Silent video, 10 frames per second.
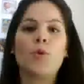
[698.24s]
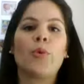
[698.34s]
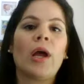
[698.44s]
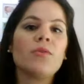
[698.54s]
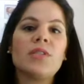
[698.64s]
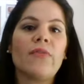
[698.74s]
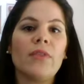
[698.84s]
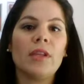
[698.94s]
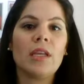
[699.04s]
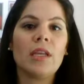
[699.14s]
your brows,
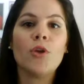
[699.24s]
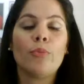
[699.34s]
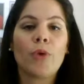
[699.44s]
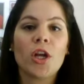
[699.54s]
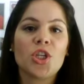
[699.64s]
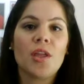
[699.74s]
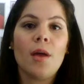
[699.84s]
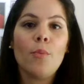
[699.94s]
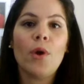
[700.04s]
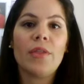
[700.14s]
definitely brush
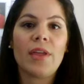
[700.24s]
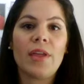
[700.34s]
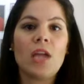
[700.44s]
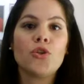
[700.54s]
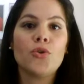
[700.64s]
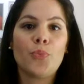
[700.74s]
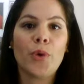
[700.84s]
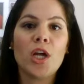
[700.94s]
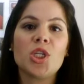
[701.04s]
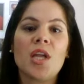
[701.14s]
them with a
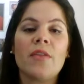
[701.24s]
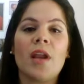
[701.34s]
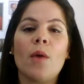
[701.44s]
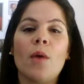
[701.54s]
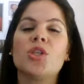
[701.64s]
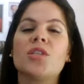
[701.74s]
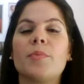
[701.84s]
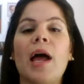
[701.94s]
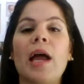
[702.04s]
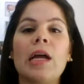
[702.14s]
toothbrush, and then I would just
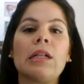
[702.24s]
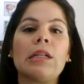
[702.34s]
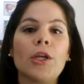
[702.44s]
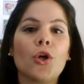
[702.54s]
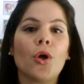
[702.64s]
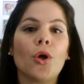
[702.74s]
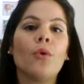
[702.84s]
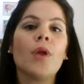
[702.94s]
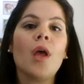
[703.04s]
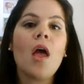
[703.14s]
apply a clear
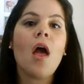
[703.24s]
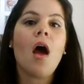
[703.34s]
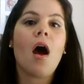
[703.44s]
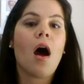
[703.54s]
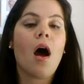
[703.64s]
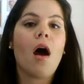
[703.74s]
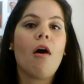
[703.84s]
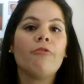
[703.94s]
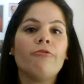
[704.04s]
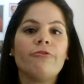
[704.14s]
coat
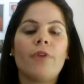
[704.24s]
of